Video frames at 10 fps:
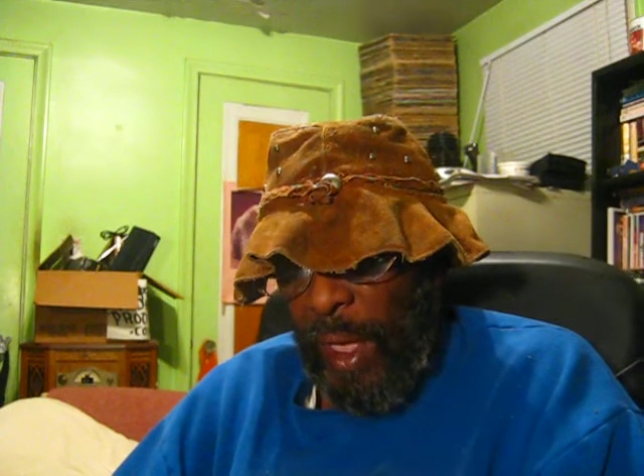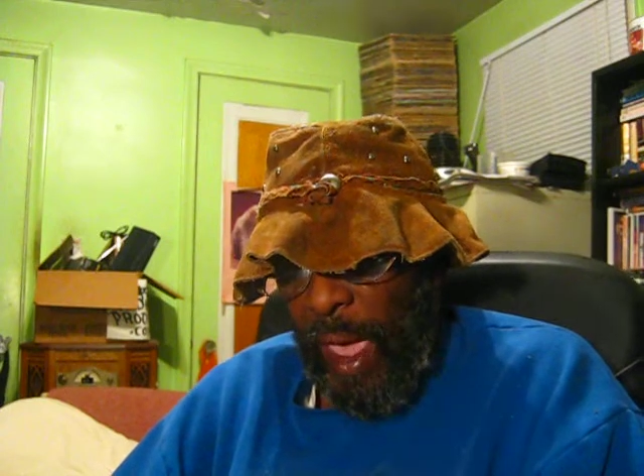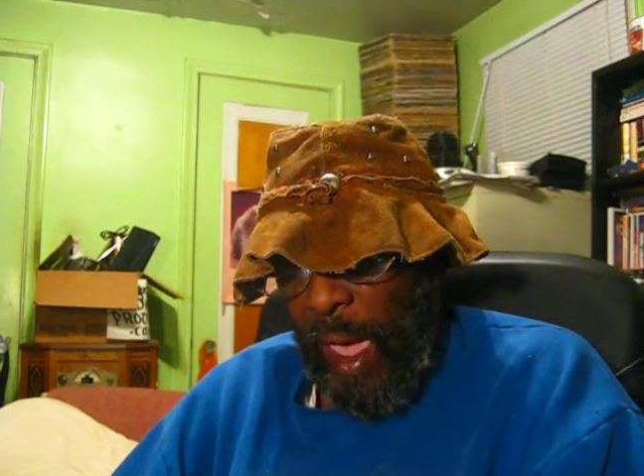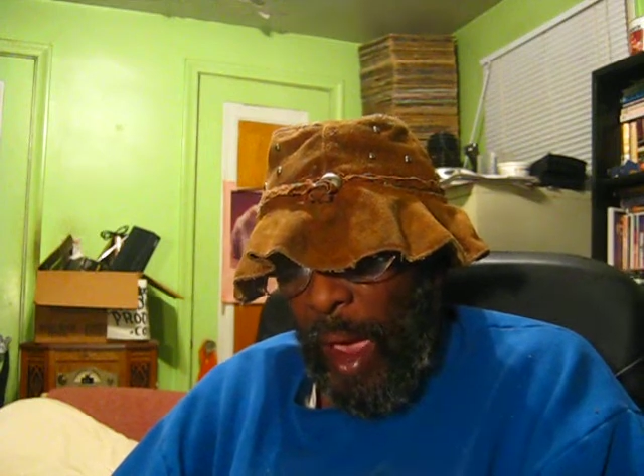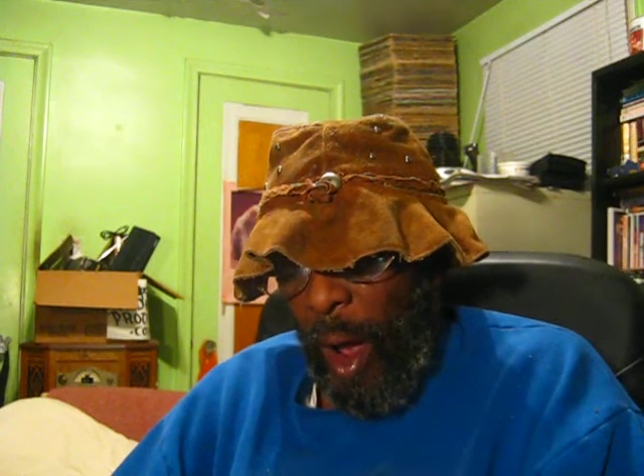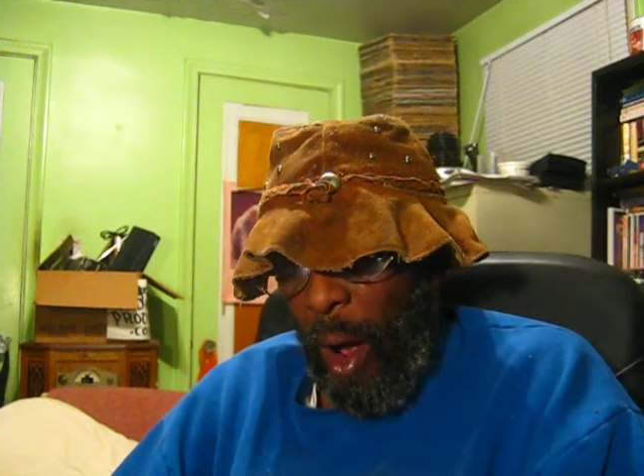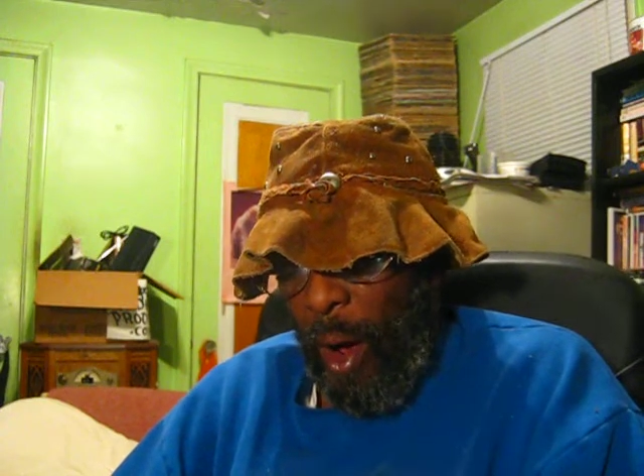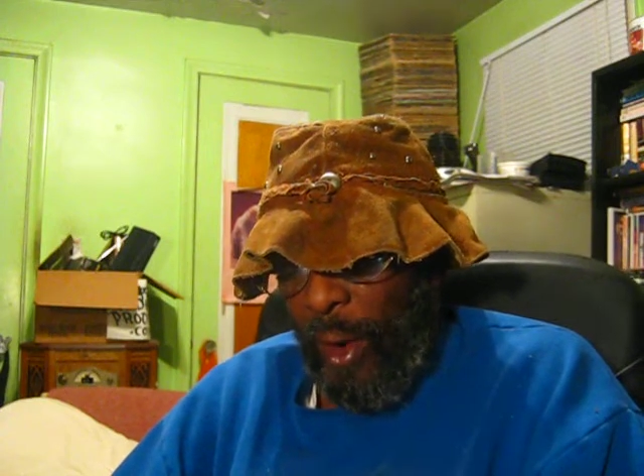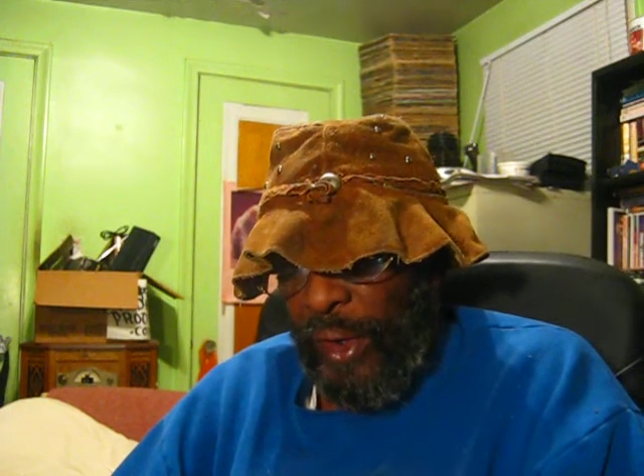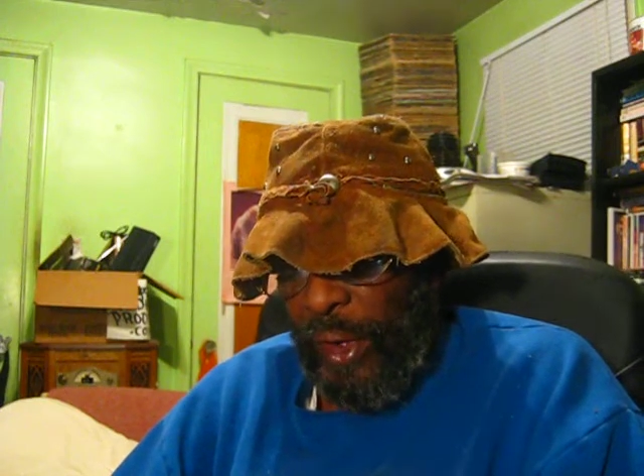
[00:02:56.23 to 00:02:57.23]
at
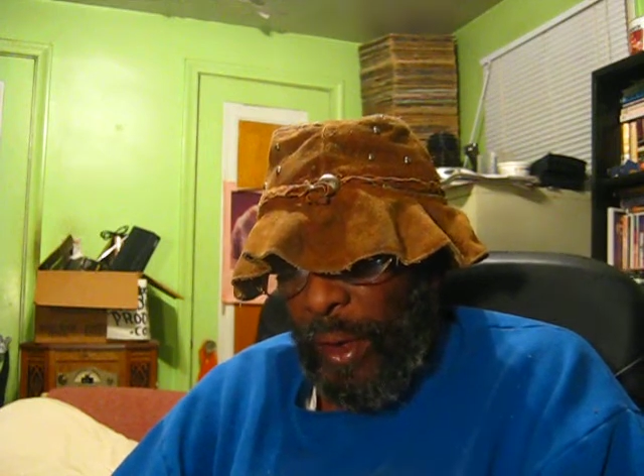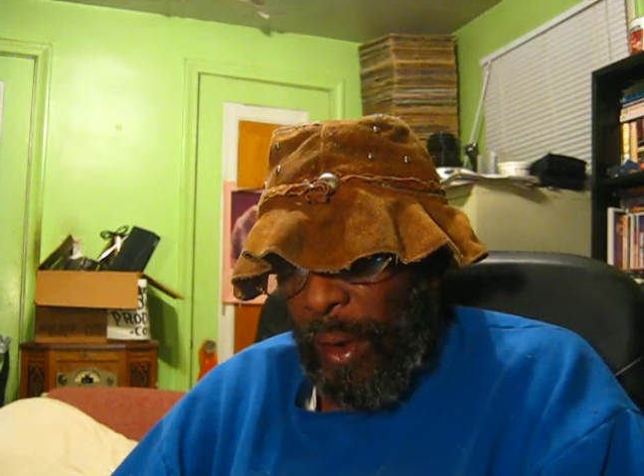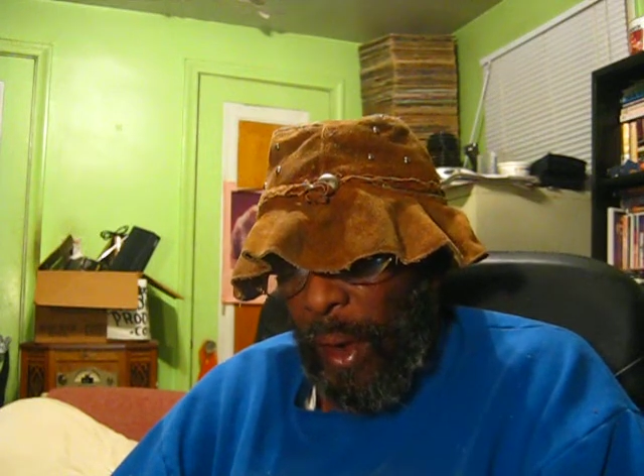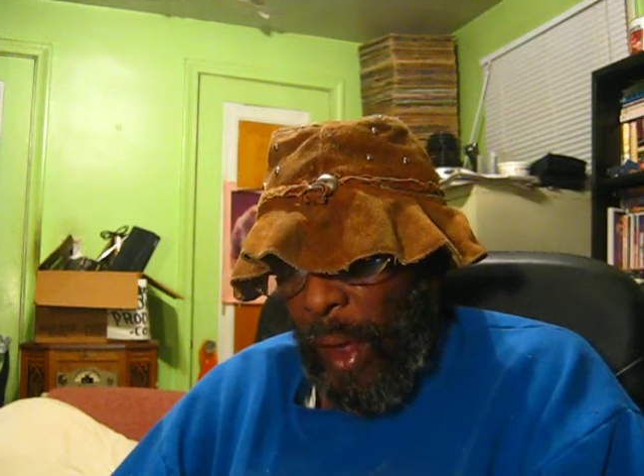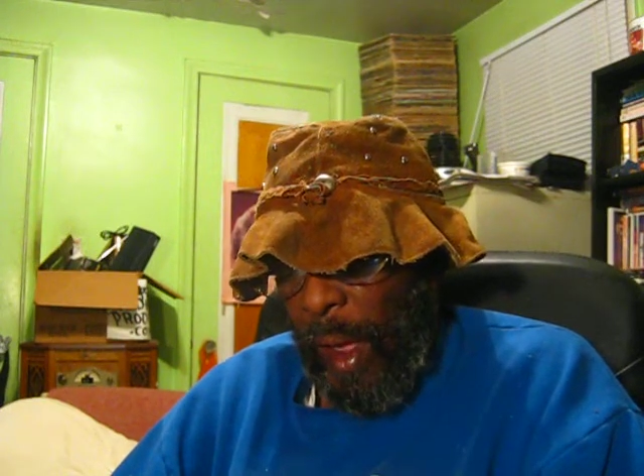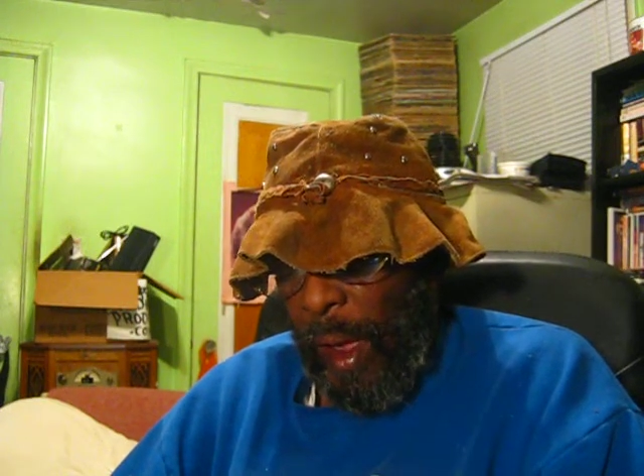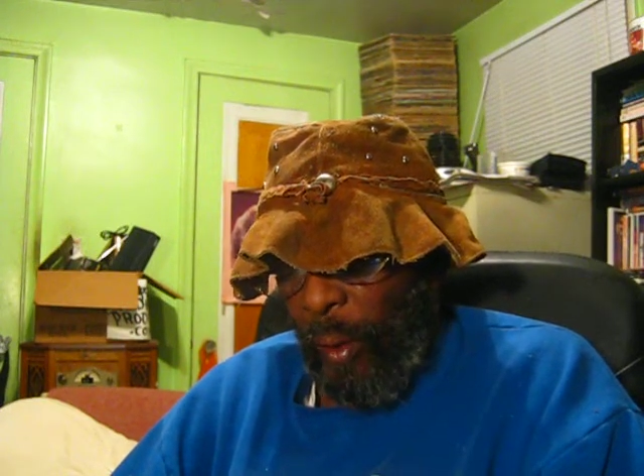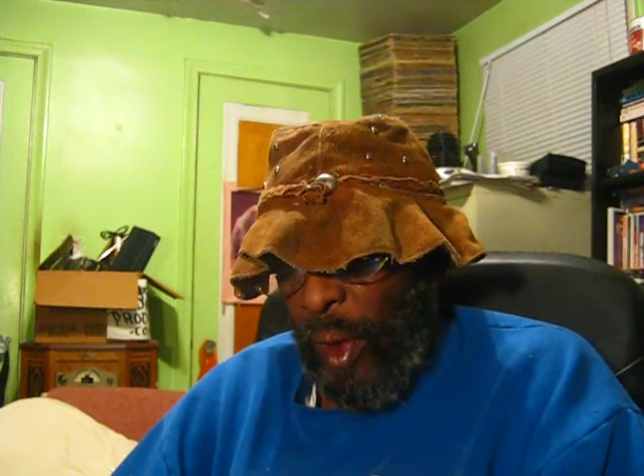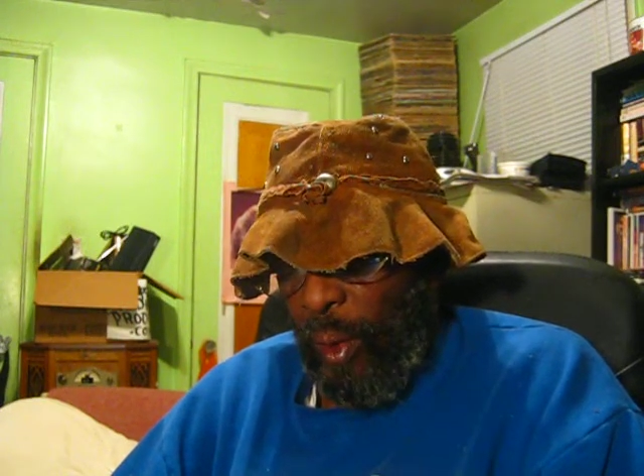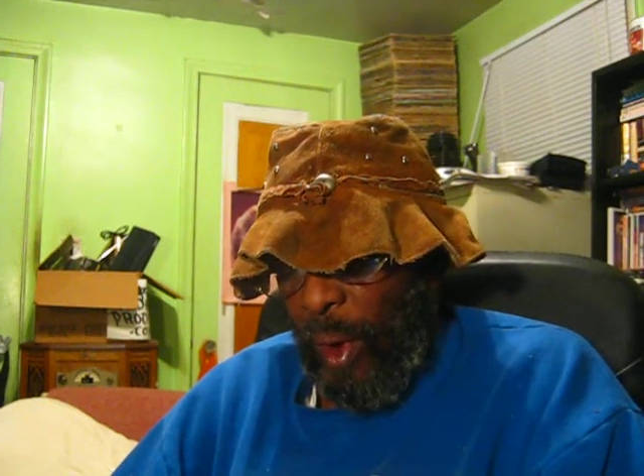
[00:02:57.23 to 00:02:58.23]
all here,
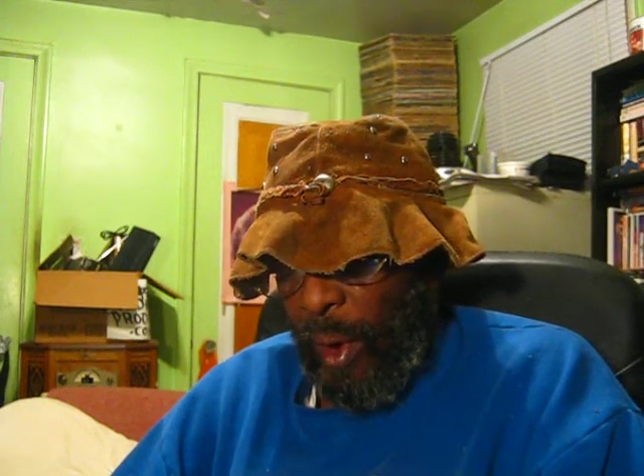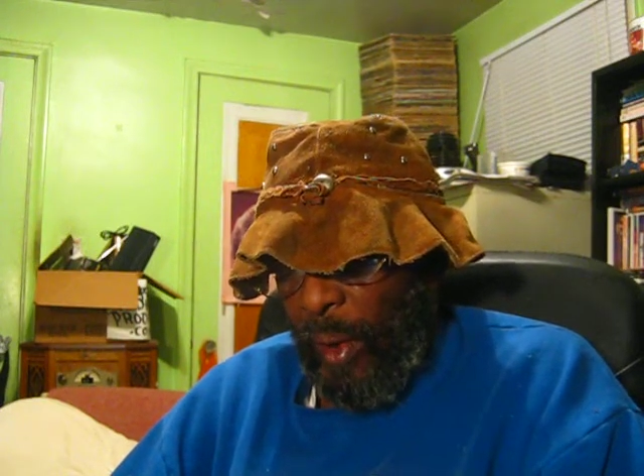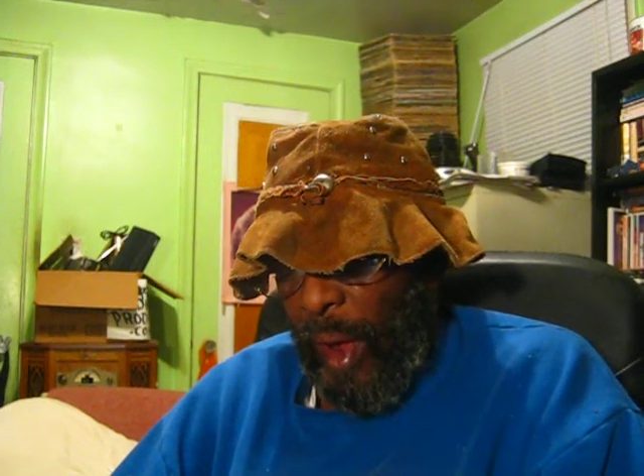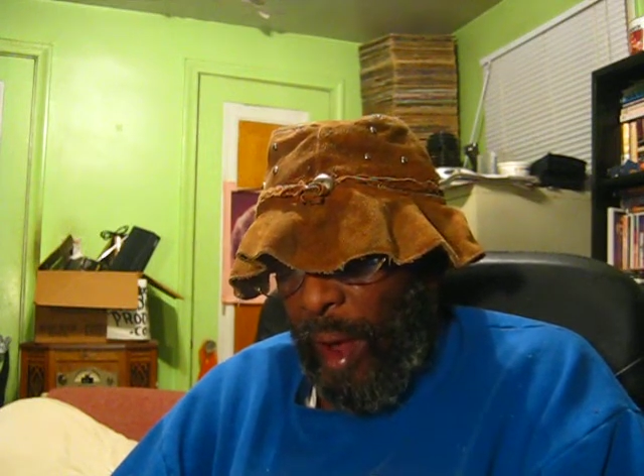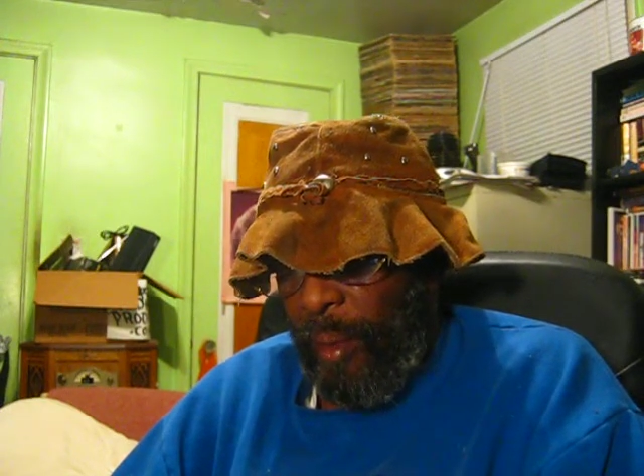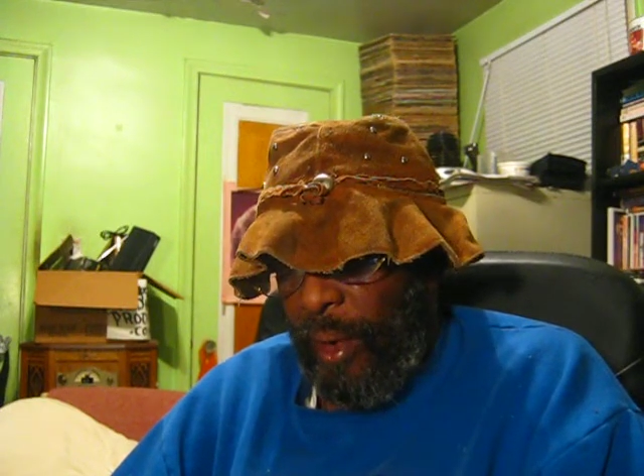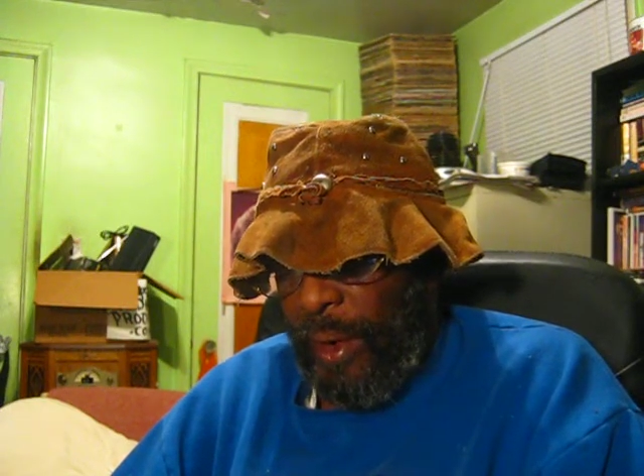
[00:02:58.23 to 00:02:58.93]
and we won't ever